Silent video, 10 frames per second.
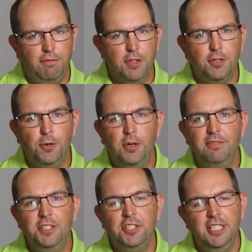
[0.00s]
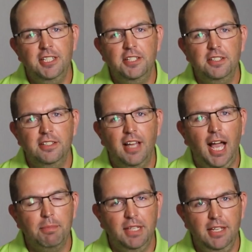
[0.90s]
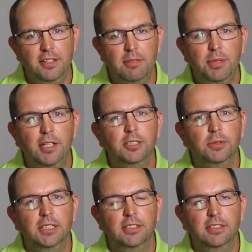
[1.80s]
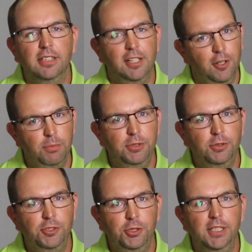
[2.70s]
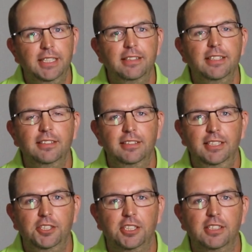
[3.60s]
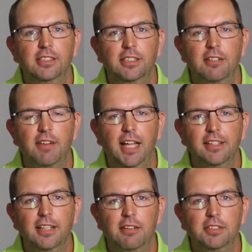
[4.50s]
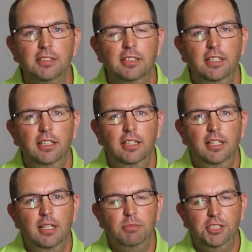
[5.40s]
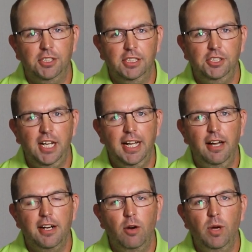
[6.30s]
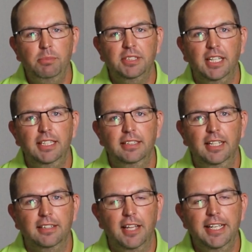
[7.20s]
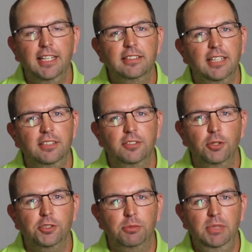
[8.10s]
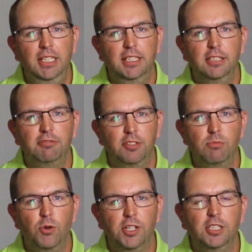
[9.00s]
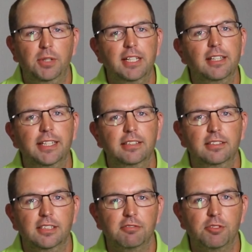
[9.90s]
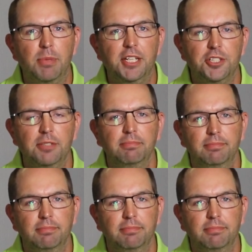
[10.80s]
For the Corps of Engineers, I'm Keith Kompoltowicz, and I hope you enjoyed this edition of On the Level. Be sure to check out our website and like us on social media for more Great Lakes information.